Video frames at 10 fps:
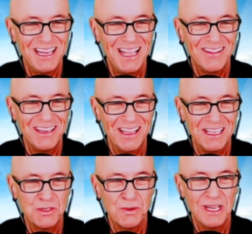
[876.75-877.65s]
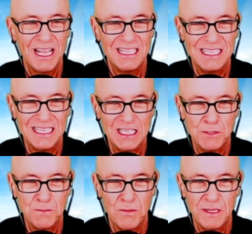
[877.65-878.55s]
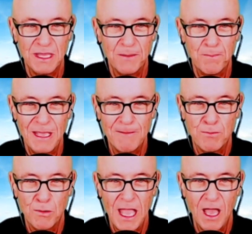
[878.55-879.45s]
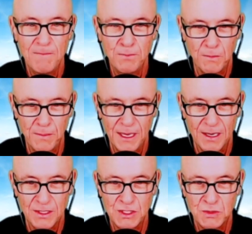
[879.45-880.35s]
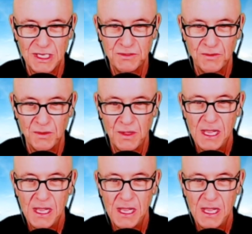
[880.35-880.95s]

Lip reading: How nice. Realizing in this moment that being unprepared is stressful